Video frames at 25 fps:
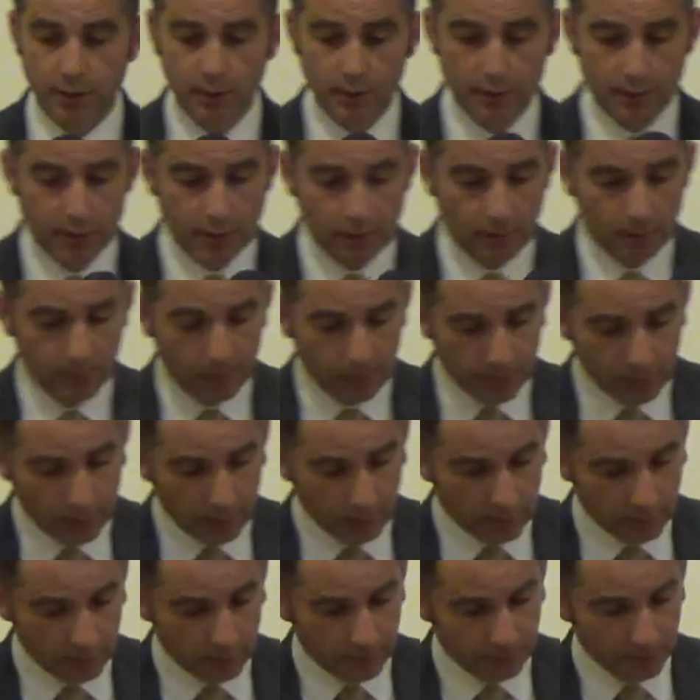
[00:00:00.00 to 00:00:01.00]
the same
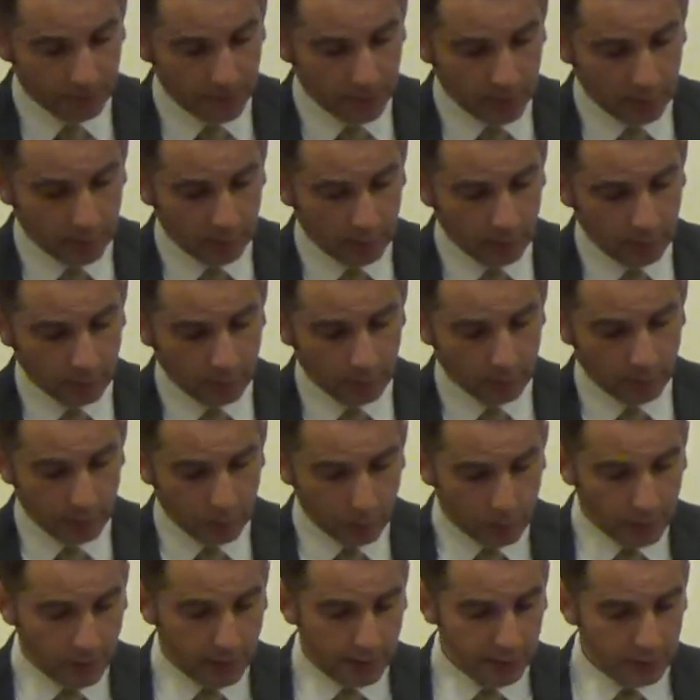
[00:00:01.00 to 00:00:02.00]
thing of
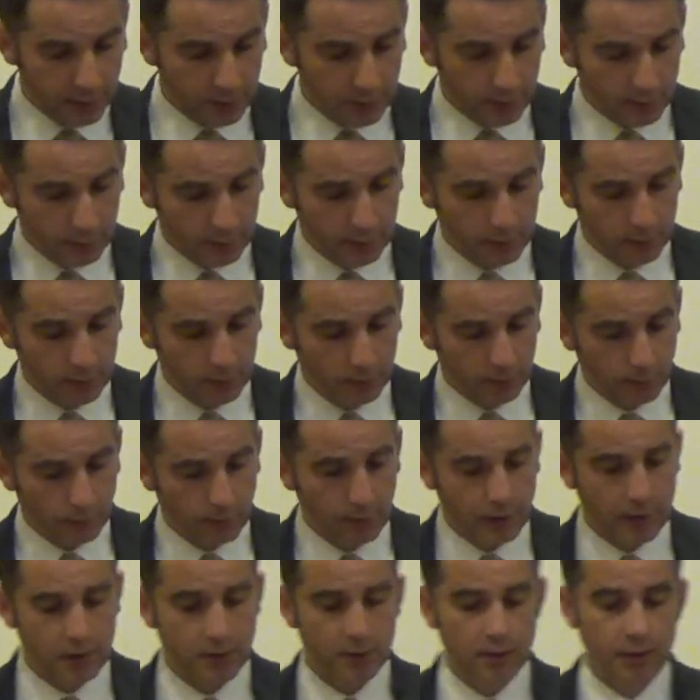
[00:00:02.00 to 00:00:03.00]
quiet
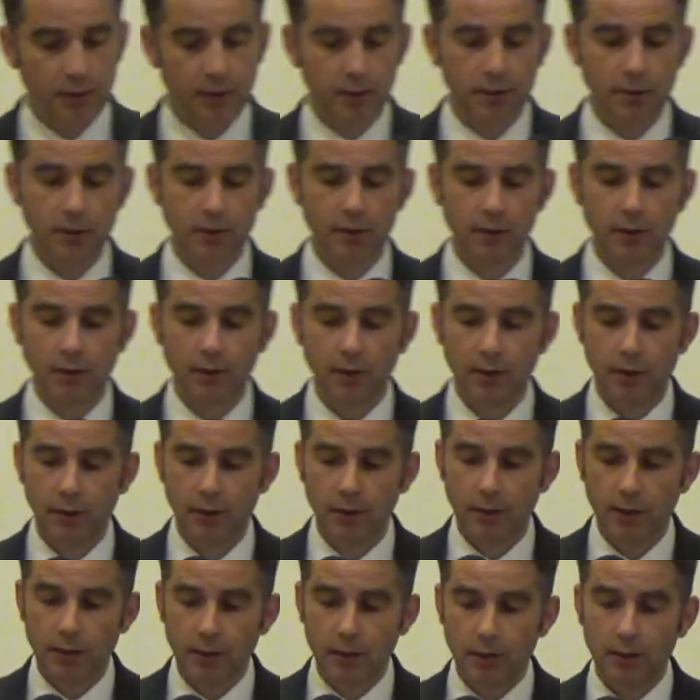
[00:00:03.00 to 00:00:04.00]
rest
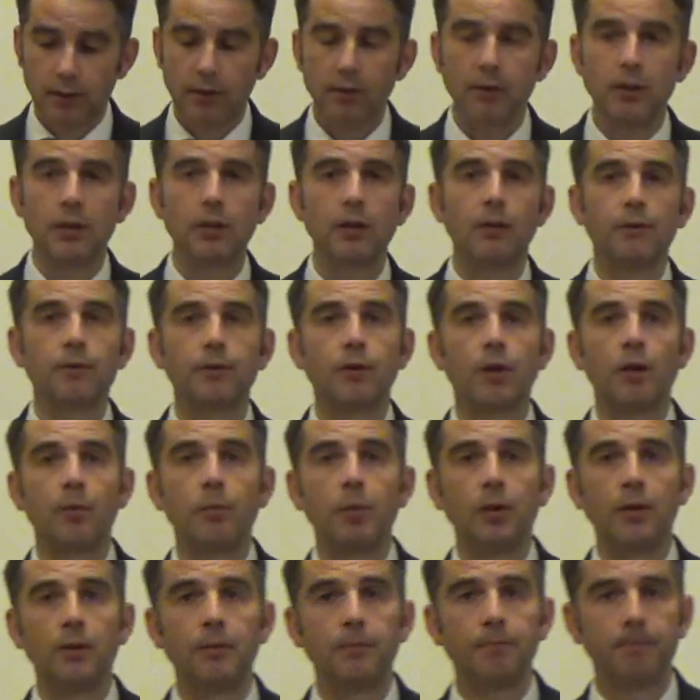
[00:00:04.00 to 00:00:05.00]
in the day of
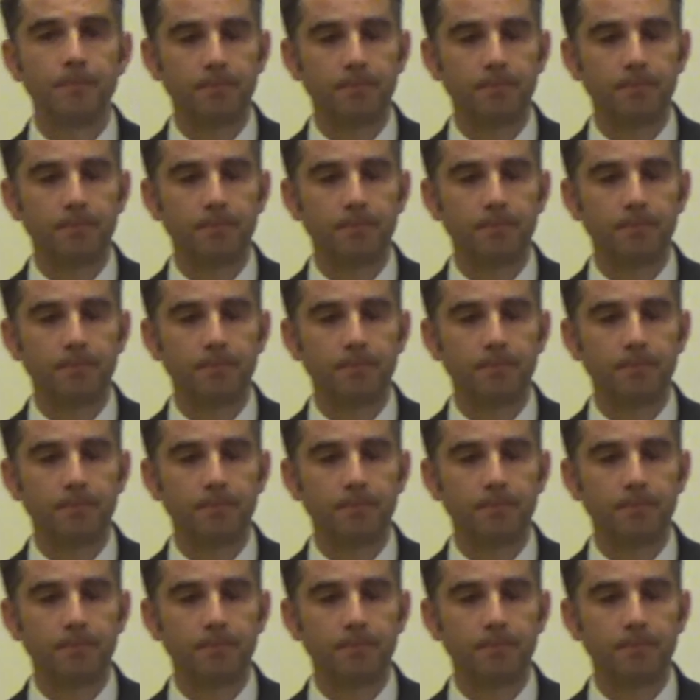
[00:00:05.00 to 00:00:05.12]
trouble.